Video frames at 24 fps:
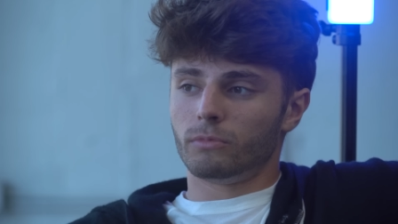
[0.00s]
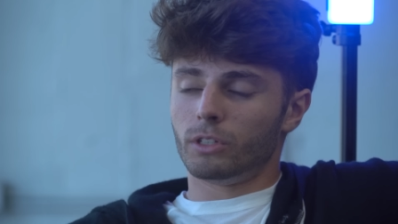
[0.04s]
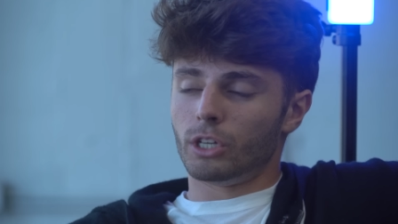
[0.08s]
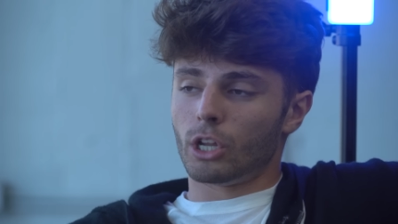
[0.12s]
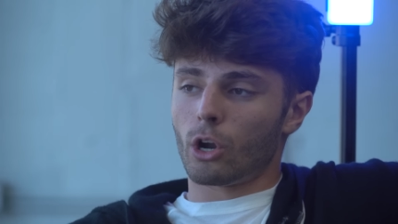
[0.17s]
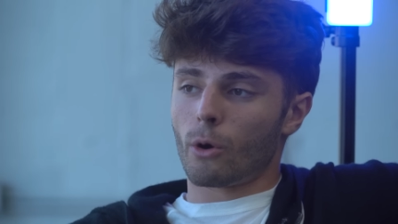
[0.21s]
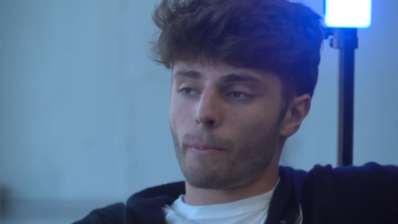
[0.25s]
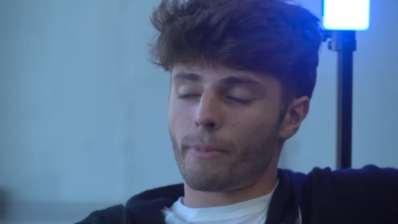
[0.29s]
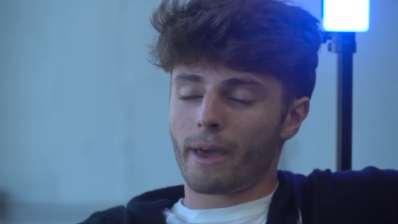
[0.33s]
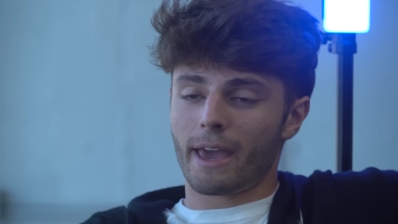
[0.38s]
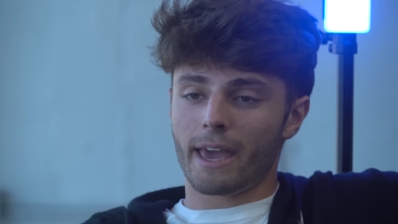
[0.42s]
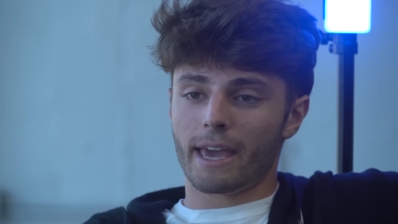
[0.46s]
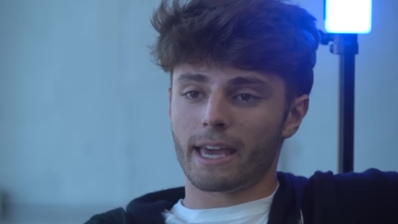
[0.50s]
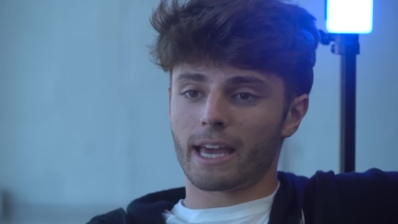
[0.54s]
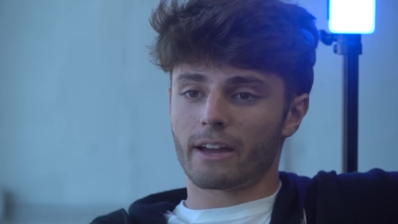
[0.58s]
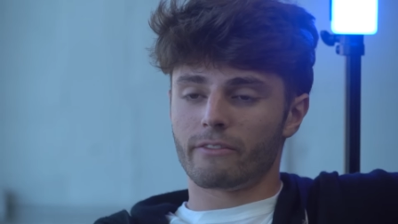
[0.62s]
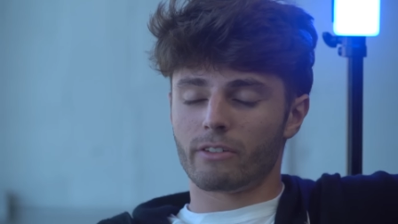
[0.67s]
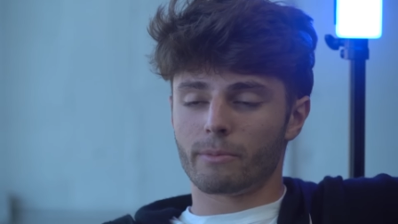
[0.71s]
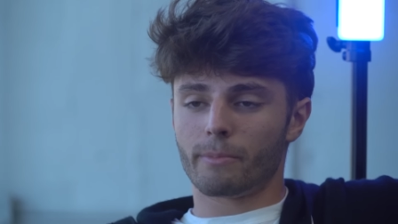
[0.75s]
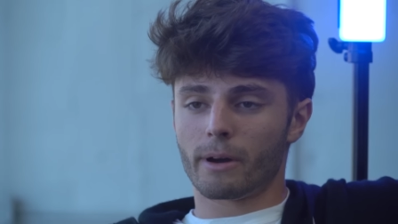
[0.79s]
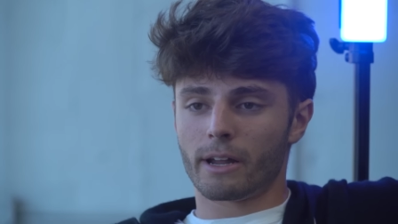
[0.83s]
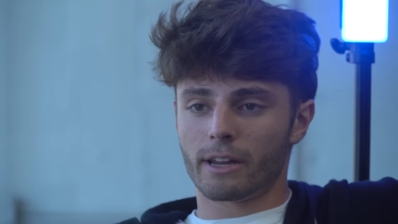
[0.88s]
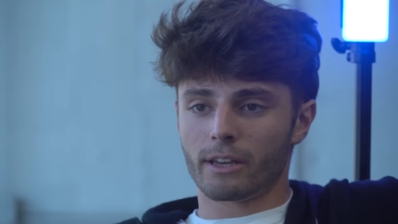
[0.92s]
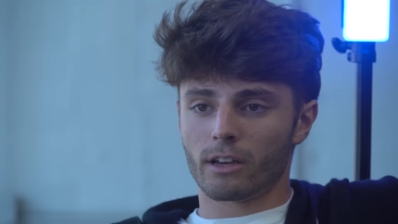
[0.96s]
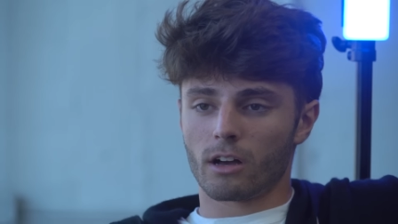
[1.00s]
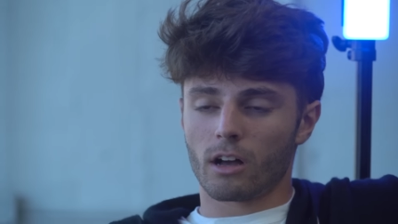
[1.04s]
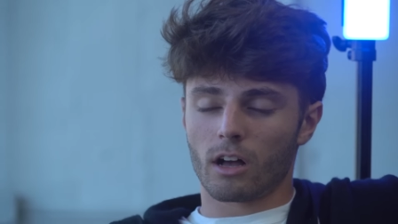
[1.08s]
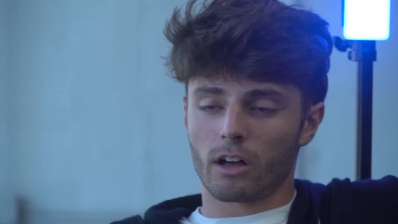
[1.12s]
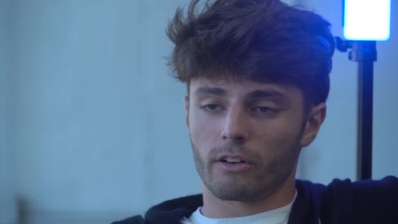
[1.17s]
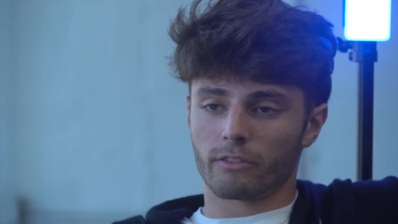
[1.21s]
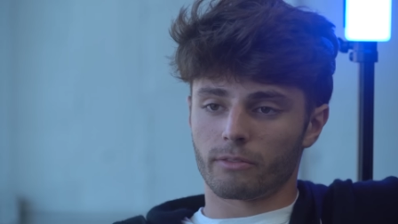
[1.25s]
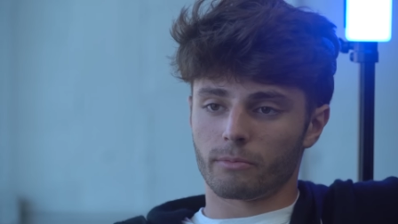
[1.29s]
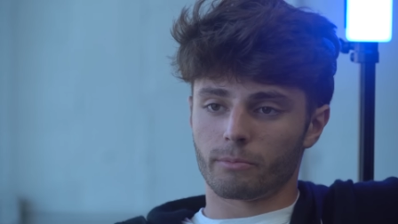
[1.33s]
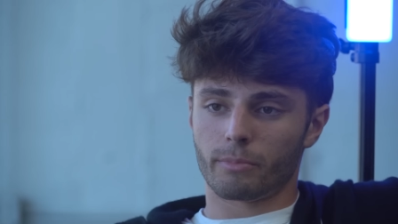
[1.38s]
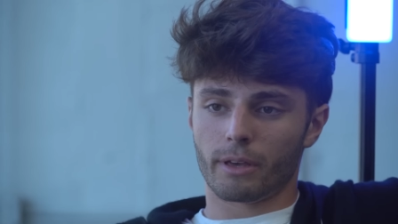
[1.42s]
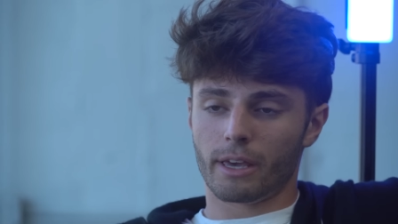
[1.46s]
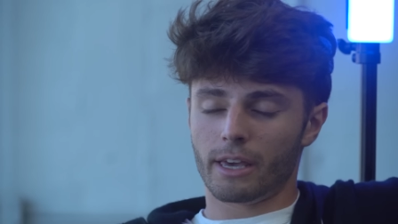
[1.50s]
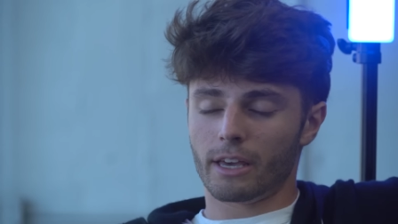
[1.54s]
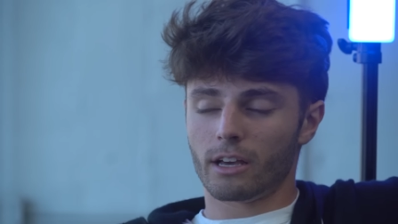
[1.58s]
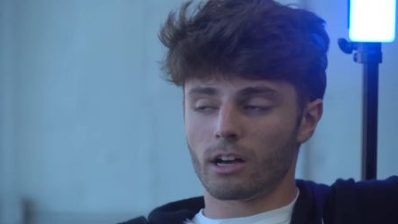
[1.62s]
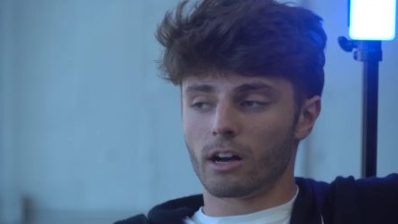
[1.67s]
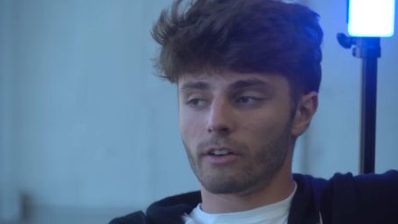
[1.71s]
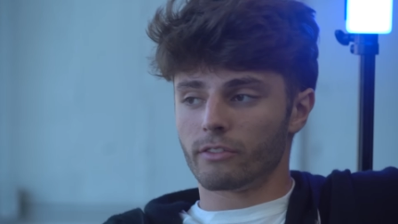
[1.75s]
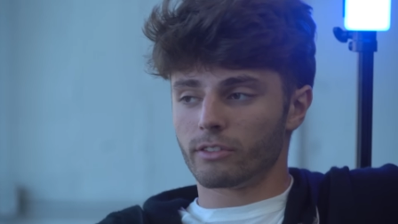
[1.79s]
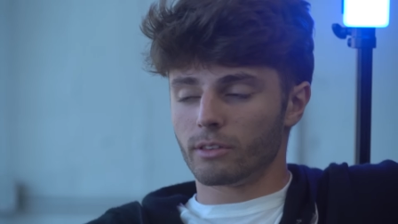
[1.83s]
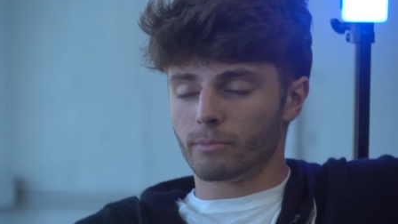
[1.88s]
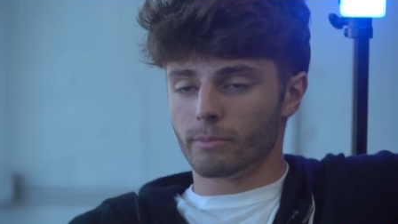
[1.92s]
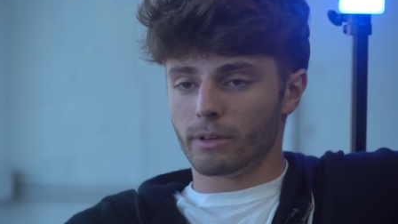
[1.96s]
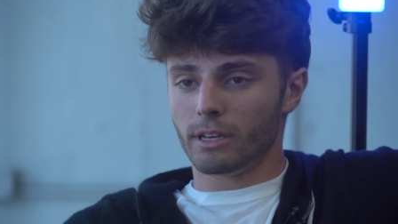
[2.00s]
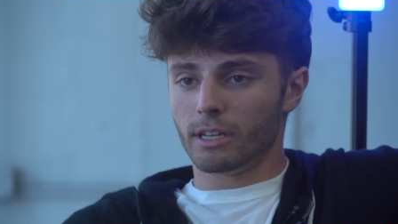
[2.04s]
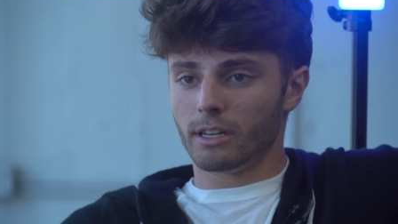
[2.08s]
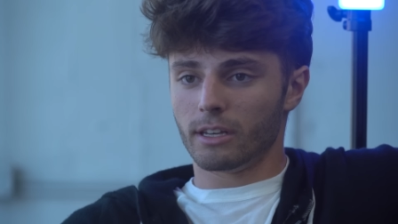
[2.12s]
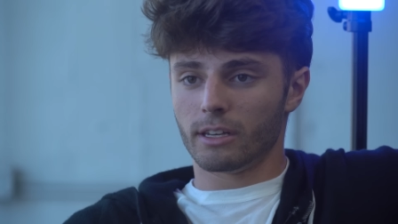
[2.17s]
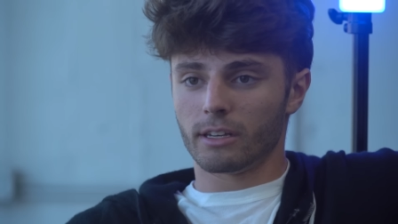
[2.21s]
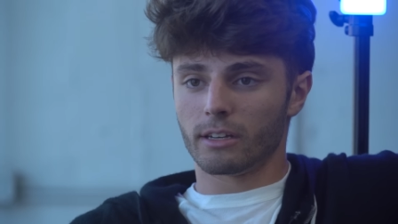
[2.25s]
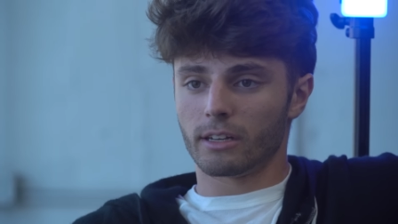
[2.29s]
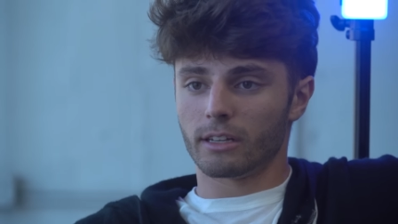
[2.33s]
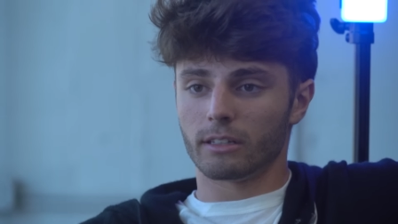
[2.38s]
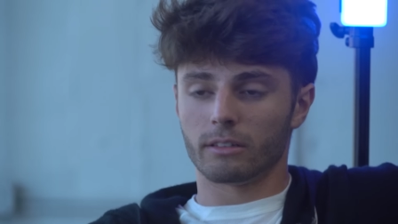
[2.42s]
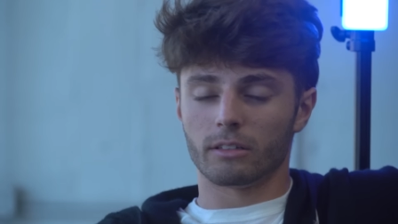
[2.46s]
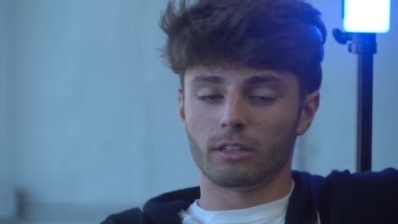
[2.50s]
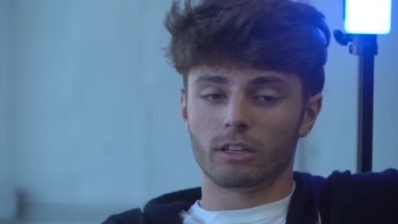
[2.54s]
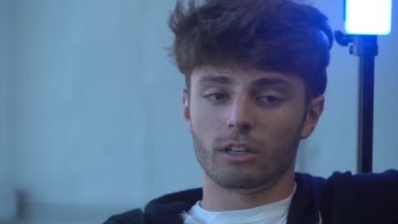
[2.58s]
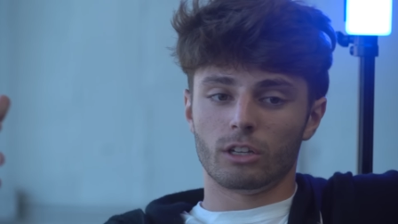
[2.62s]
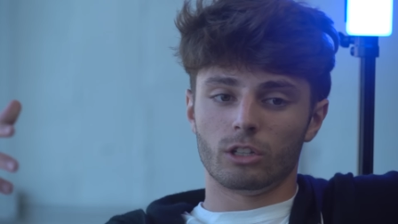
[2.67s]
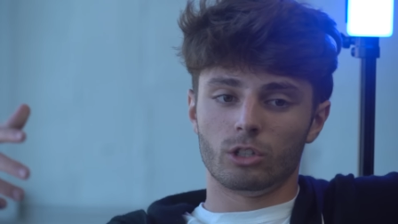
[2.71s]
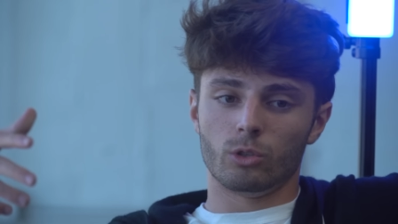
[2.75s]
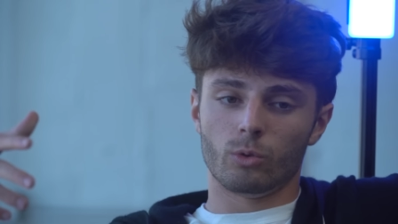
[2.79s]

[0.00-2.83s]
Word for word: you know, paying everybody off and paying off the media and